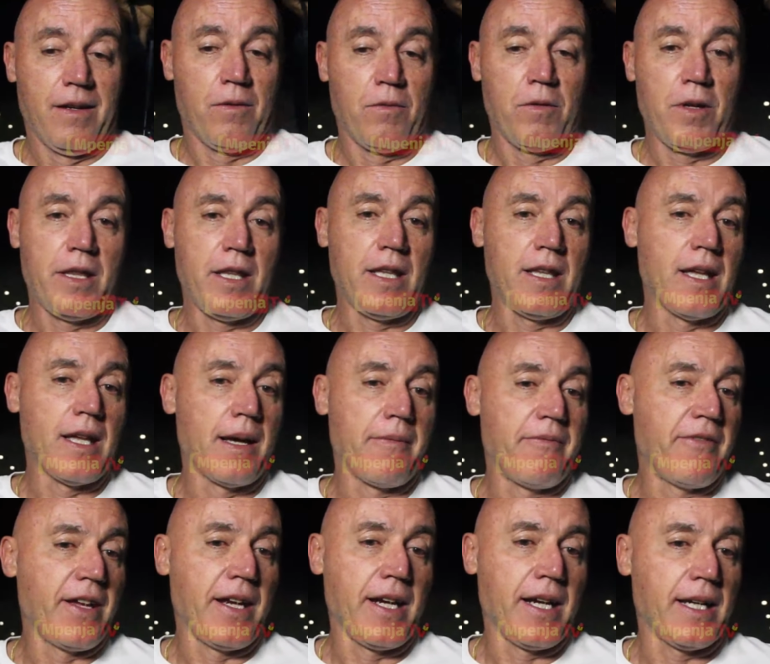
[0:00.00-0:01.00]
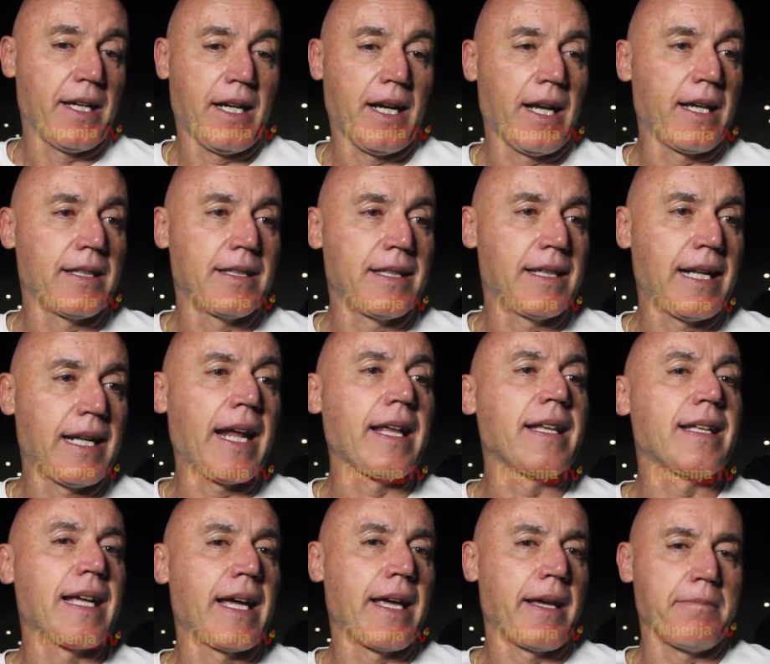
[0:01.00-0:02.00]
we did a very
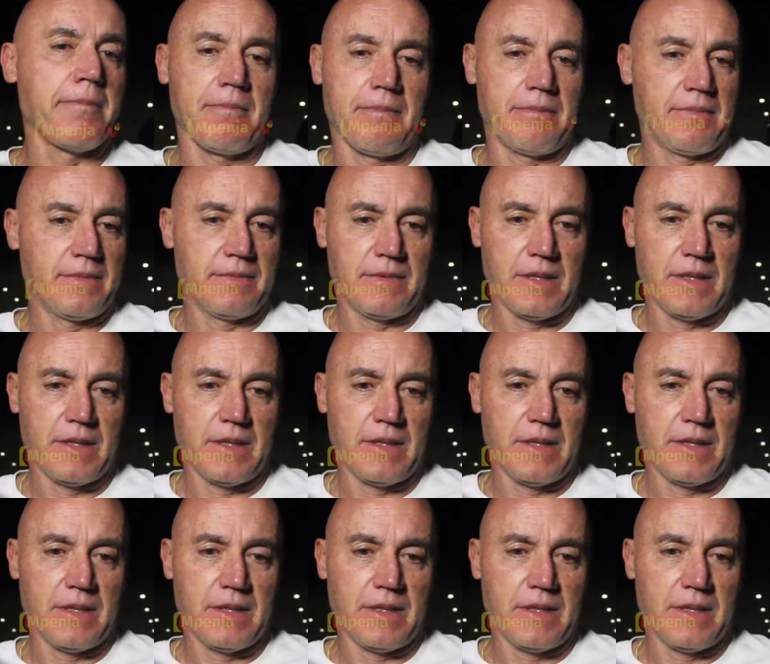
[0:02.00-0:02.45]
great game.